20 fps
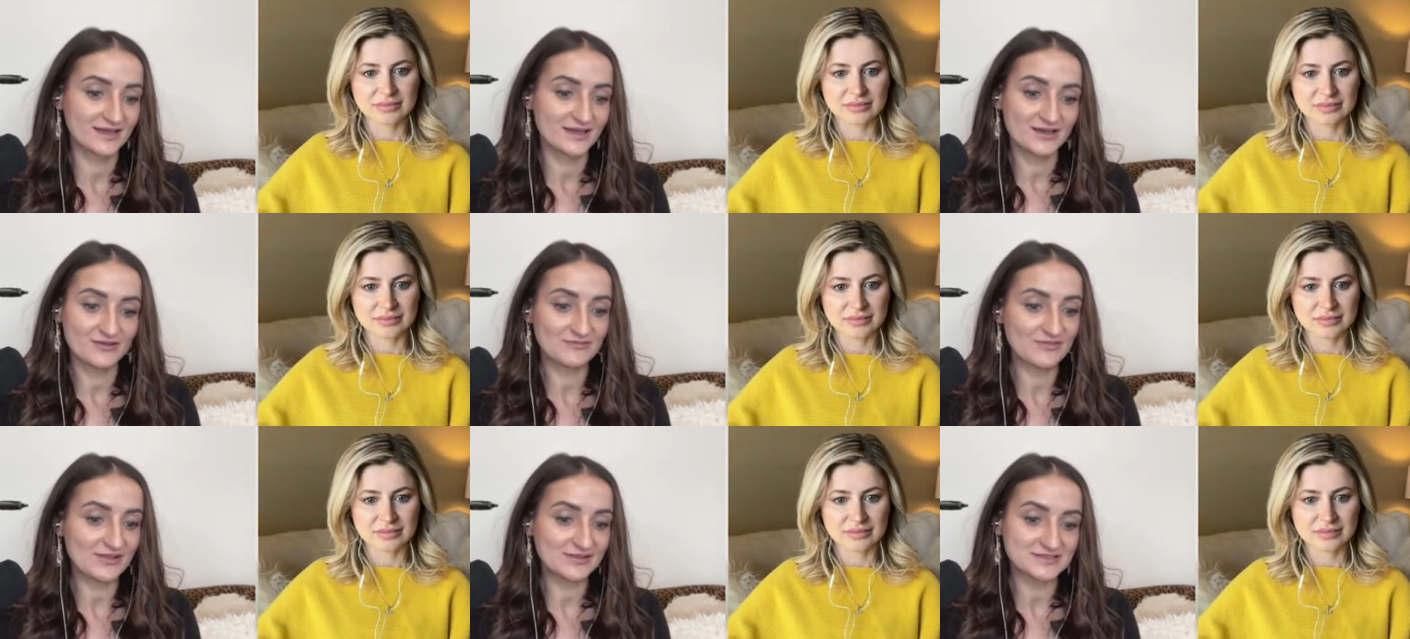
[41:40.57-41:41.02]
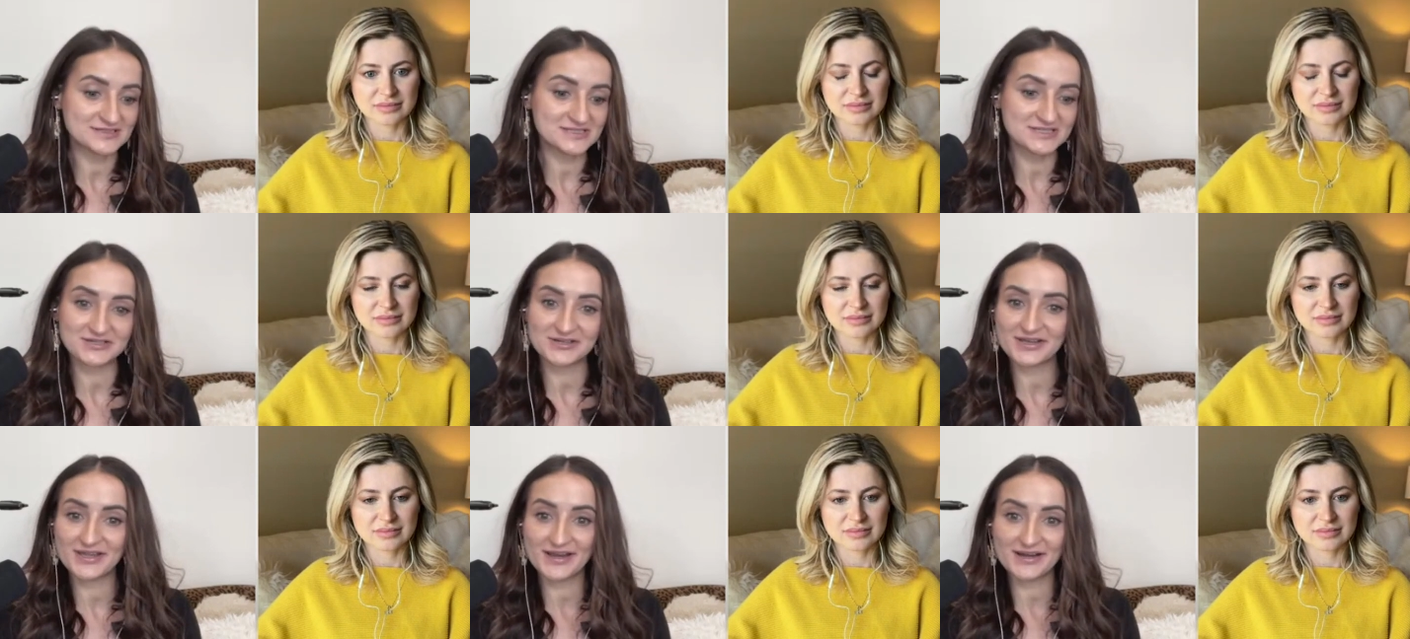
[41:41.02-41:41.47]

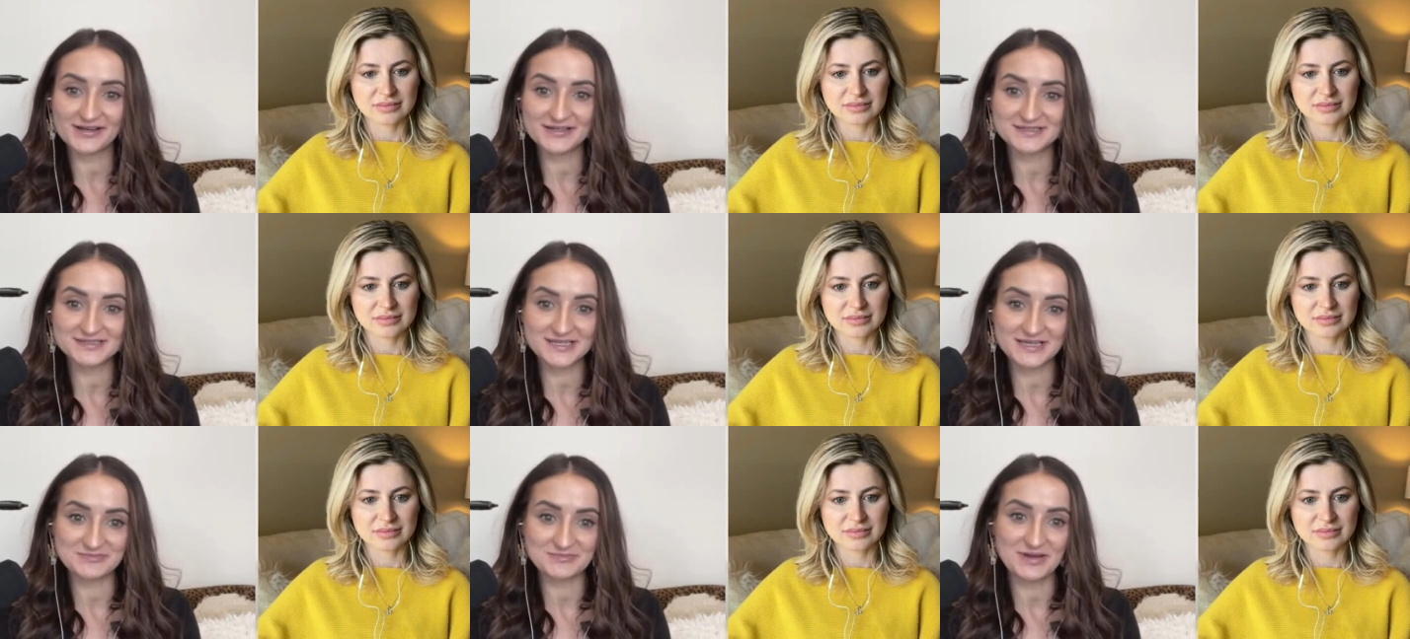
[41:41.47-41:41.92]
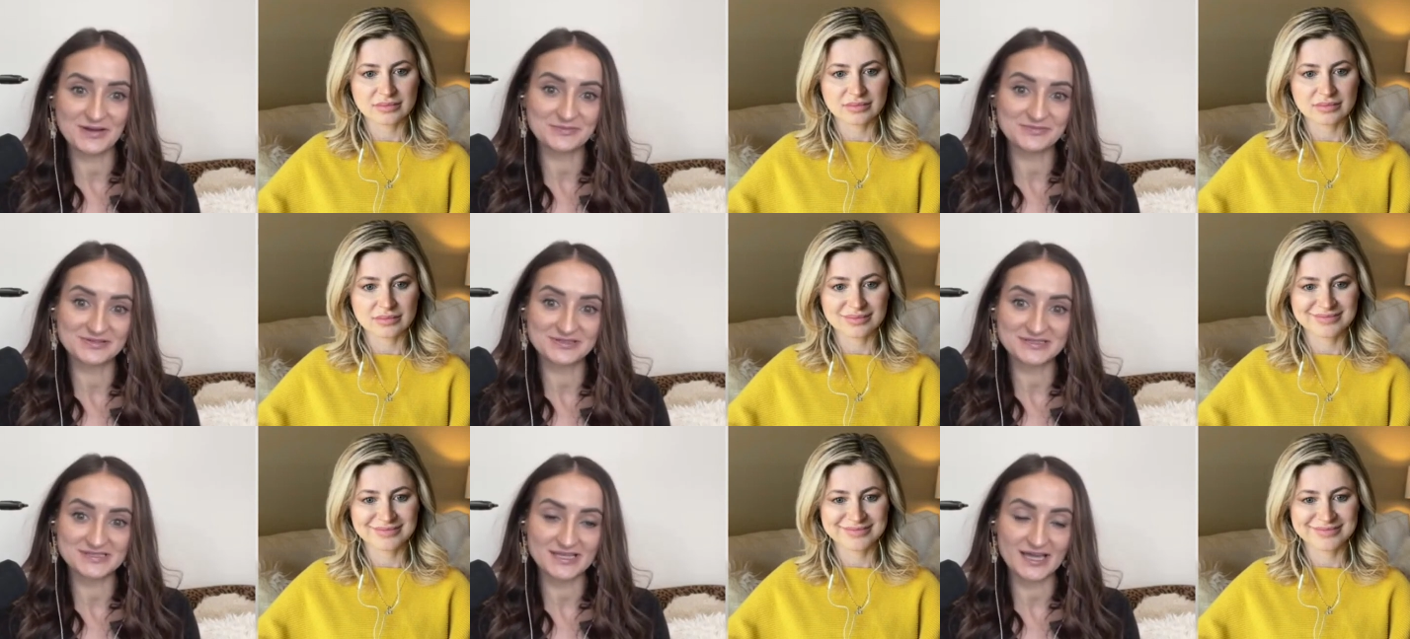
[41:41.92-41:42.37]
Speaker 1: volunteer carrots come up
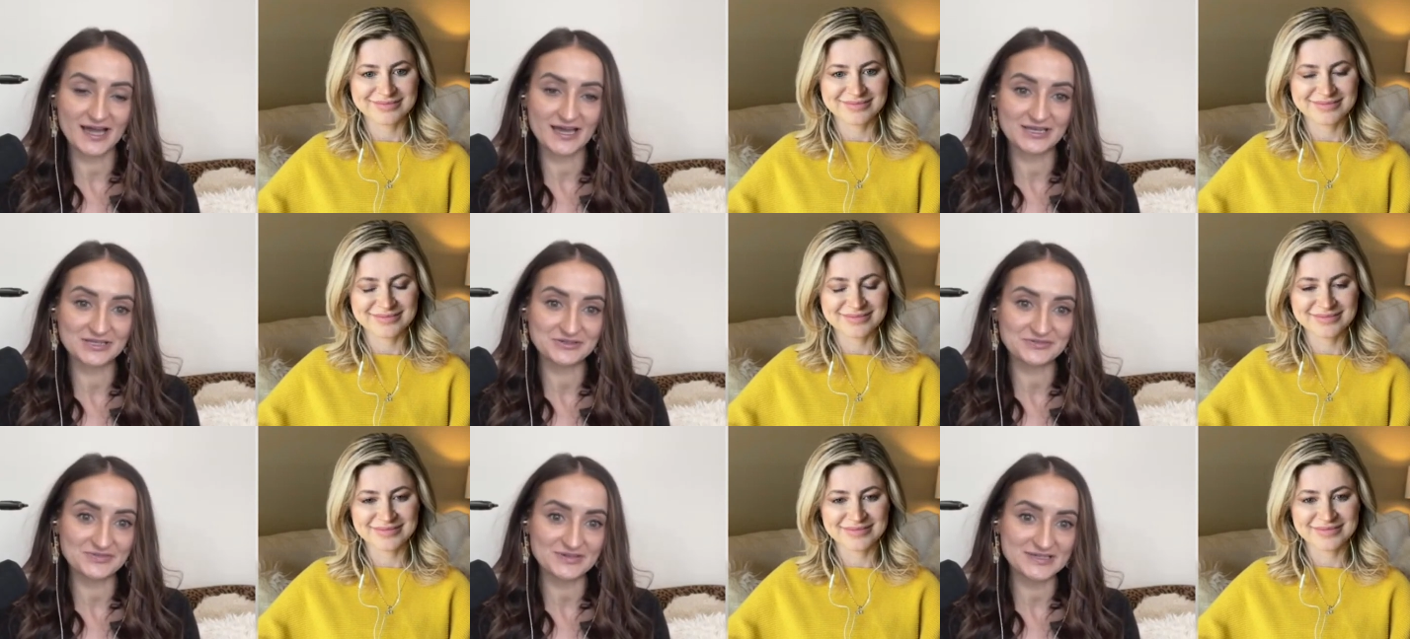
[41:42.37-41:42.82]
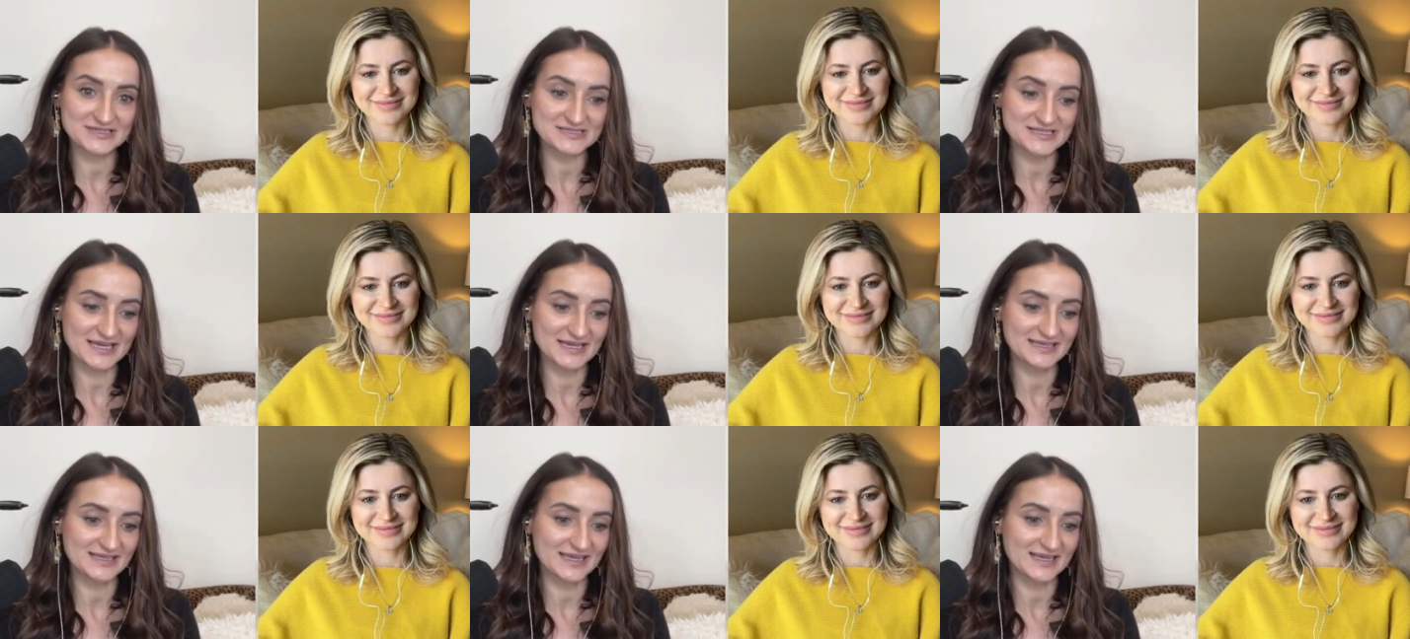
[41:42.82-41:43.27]
which is kind of
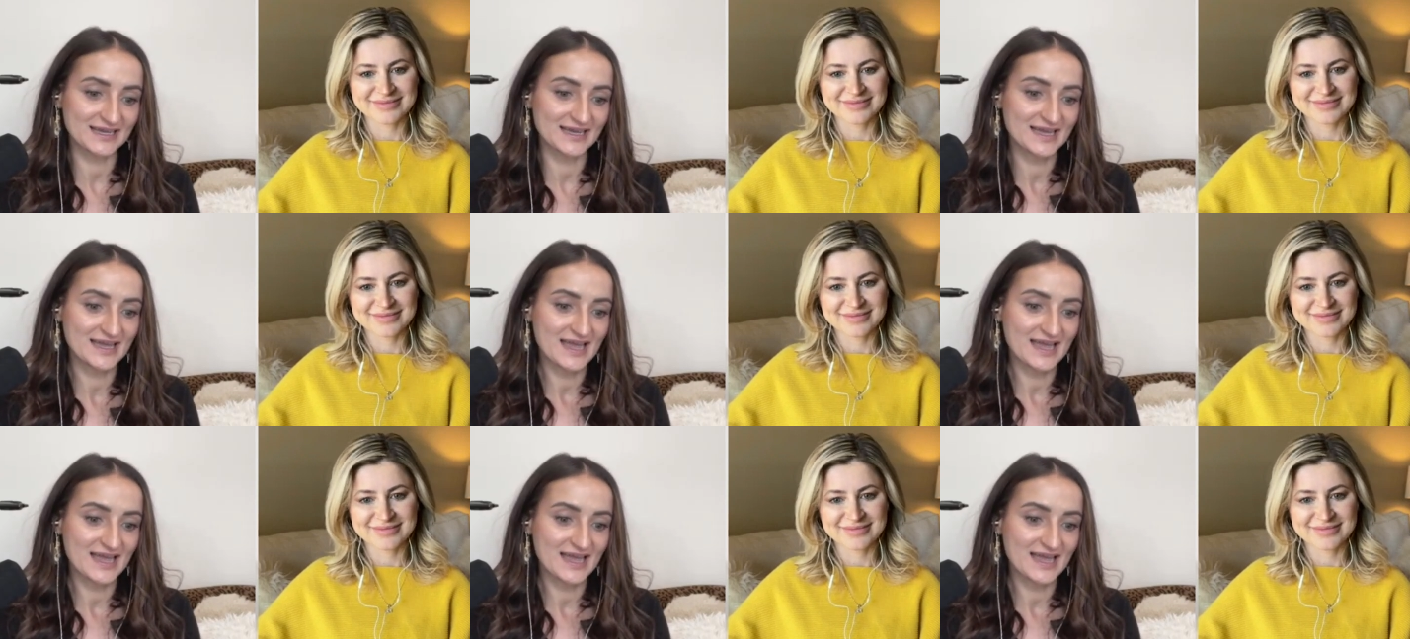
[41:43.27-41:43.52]
exciting